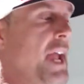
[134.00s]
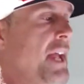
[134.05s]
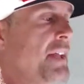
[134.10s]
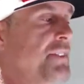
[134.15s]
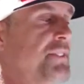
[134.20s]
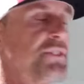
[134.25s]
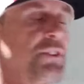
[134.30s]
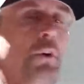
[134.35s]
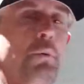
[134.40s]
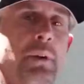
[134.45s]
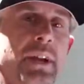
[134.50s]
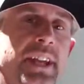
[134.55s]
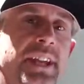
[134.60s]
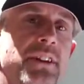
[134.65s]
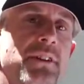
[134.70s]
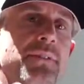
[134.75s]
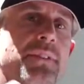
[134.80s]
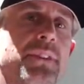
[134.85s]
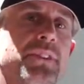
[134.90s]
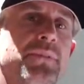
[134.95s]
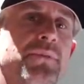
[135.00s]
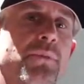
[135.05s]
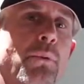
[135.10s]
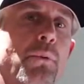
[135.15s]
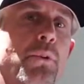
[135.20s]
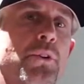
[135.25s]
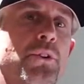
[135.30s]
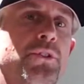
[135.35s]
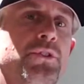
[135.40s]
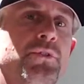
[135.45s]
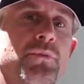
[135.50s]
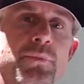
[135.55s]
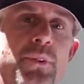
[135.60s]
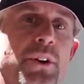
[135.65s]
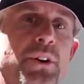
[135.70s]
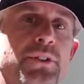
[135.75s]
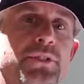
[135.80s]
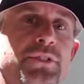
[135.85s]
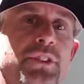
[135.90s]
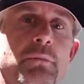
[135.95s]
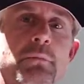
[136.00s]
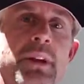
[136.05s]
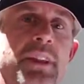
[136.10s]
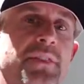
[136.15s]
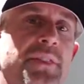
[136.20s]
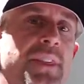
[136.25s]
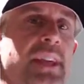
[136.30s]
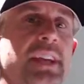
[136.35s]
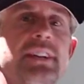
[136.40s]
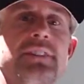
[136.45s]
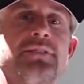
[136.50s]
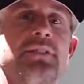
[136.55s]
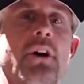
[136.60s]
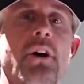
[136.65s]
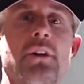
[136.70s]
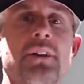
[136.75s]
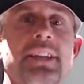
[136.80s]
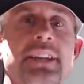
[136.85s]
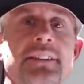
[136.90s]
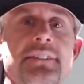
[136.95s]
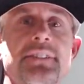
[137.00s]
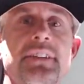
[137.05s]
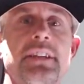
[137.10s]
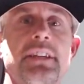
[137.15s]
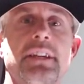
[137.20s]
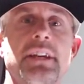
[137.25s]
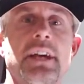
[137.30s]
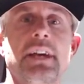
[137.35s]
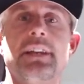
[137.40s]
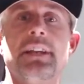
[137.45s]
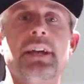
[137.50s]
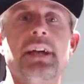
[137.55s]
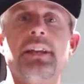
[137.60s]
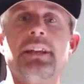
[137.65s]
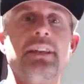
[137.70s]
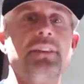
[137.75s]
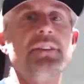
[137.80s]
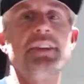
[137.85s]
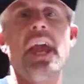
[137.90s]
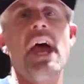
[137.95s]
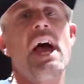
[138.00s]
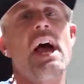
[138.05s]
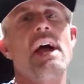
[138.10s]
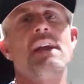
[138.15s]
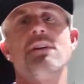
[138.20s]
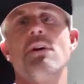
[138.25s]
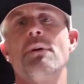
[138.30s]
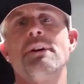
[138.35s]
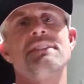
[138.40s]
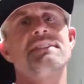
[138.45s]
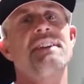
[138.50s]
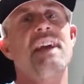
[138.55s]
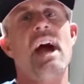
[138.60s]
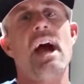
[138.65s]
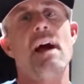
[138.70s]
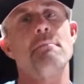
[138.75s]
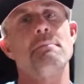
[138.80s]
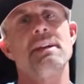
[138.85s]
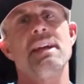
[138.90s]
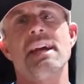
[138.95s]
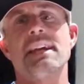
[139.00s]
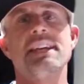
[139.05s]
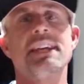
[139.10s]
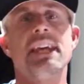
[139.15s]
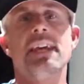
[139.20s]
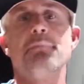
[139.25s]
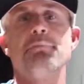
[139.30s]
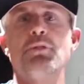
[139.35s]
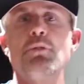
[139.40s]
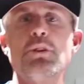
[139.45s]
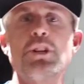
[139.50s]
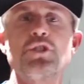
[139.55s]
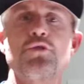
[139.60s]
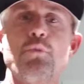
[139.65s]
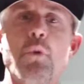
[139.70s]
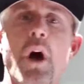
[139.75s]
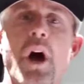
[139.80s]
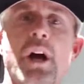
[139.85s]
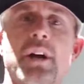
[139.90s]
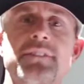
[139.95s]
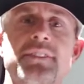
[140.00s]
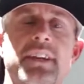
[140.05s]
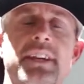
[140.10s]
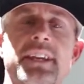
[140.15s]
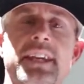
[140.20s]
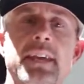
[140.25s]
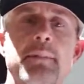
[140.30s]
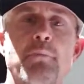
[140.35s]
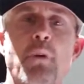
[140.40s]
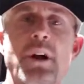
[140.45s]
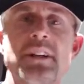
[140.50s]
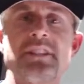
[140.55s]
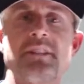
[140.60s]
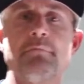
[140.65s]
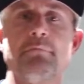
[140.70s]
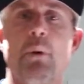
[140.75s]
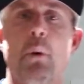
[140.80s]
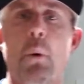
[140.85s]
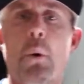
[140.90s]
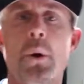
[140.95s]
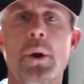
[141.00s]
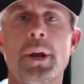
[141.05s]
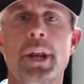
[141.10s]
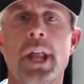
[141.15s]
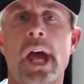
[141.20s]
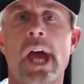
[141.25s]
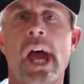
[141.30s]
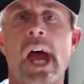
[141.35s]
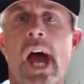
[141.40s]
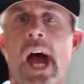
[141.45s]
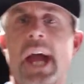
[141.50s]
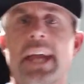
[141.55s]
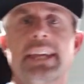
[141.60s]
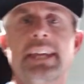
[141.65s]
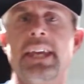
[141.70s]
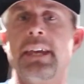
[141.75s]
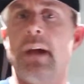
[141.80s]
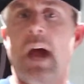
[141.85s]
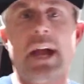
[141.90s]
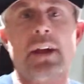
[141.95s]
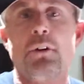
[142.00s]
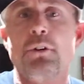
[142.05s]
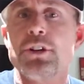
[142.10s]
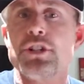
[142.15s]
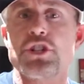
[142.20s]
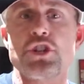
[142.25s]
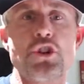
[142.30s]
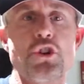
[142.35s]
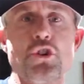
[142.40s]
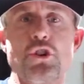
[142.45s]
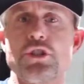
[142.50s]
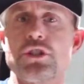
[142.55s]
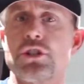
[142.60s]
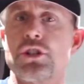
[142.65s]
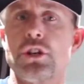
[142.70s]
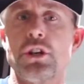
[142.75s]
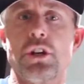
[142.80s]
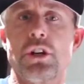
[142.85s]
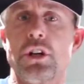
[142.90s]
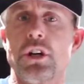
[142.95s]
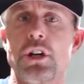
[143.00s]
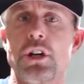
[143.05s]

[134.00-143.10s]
And so we hear this verse and we think it's all easy. And yeah, I know he's got me. I can keep doing drugs. I can keep watching porn. I go to church.